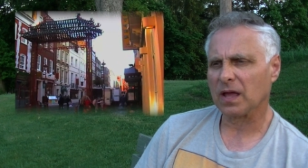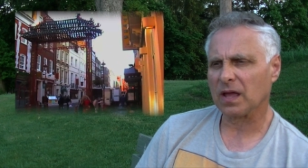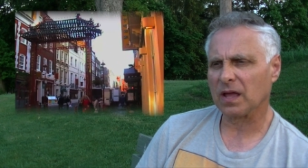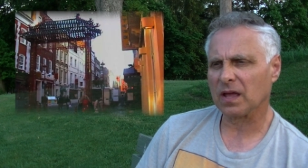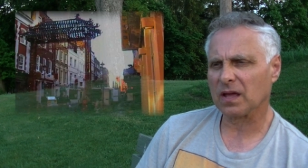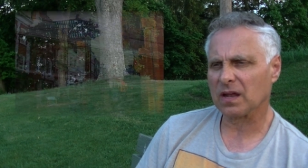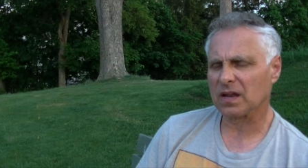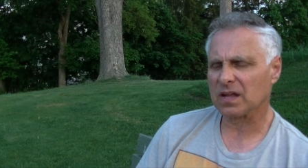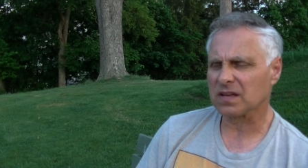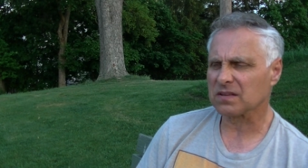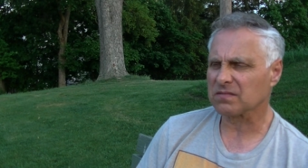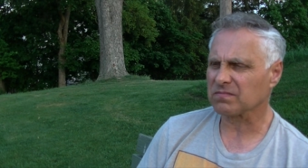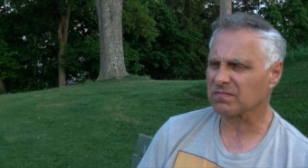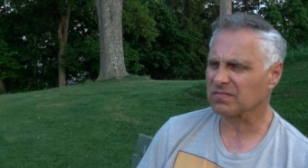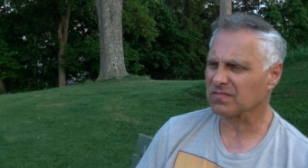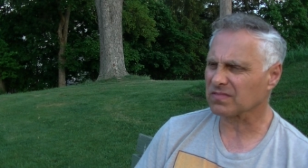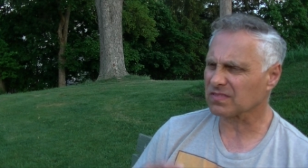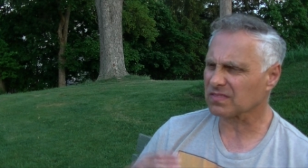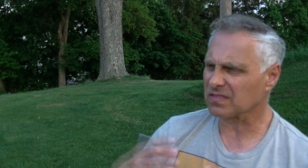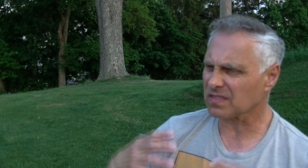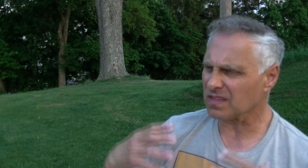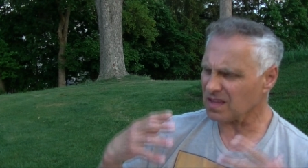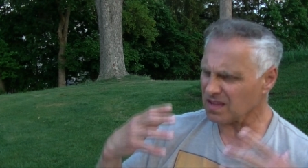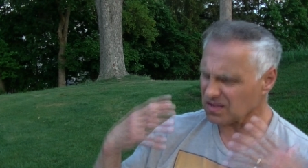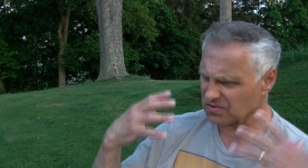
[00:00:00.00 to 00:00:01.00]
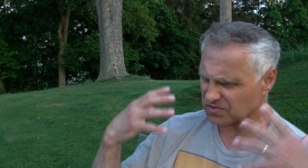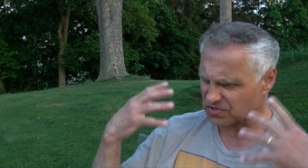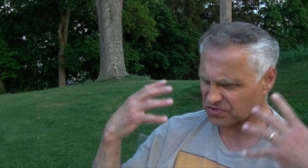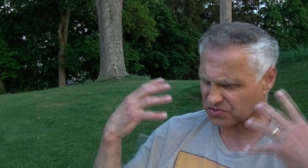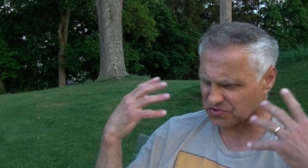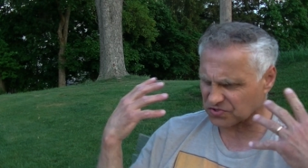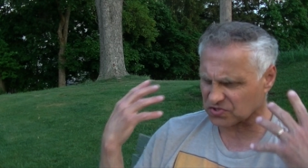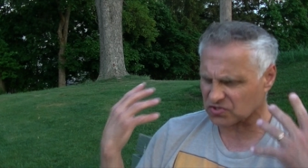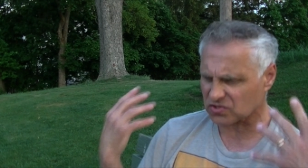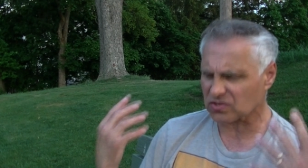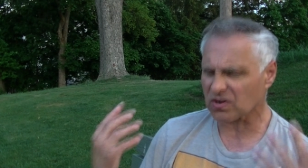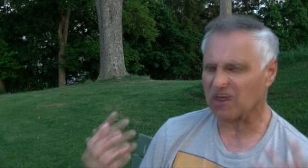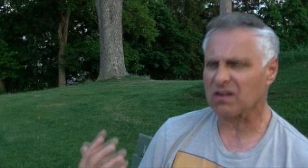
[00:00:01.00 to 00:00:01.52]
And I, things are
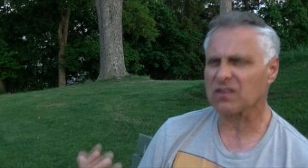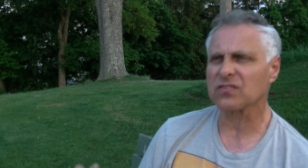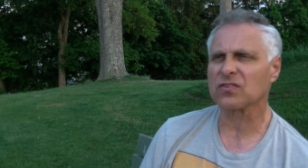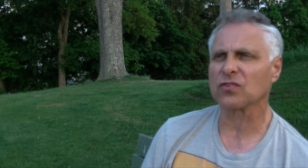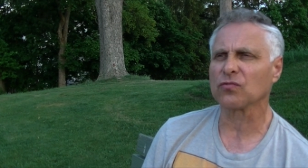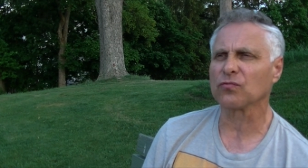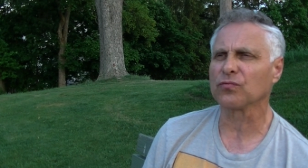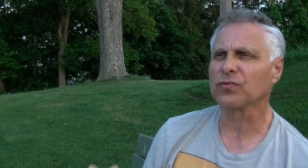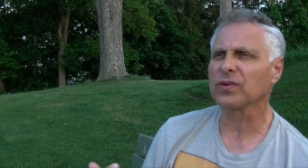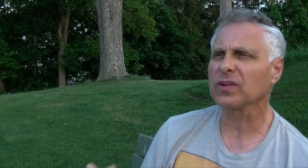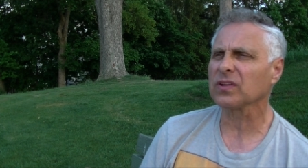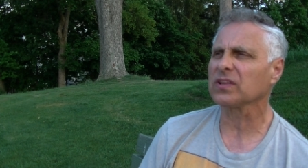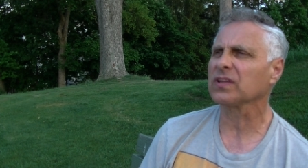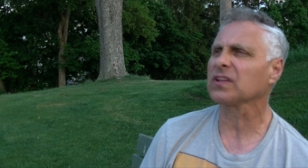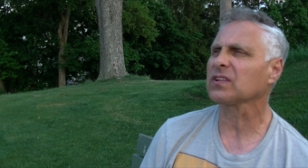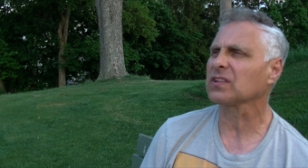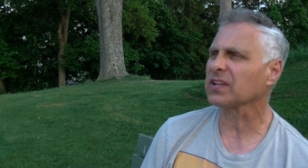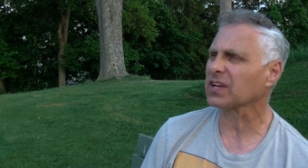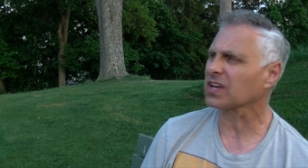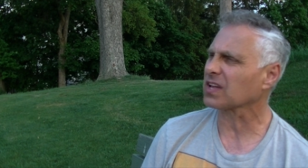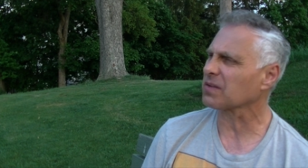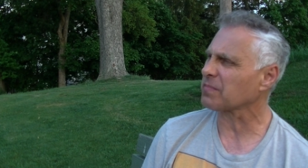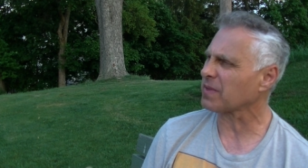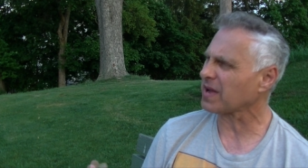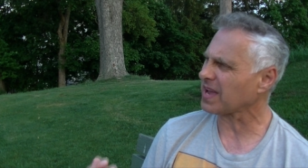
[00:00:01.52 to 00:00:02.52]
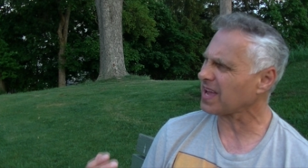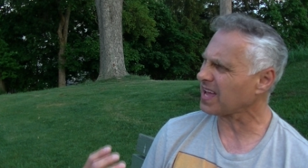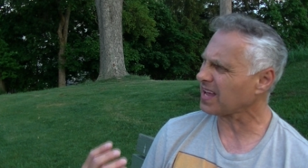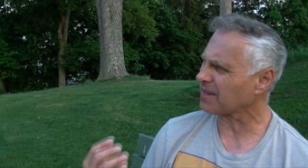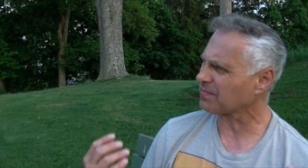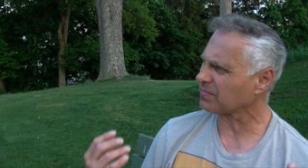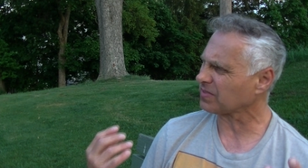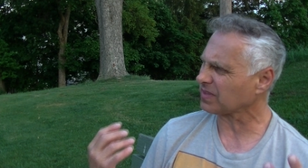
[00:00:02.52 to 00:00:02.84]
starting to really click in my head.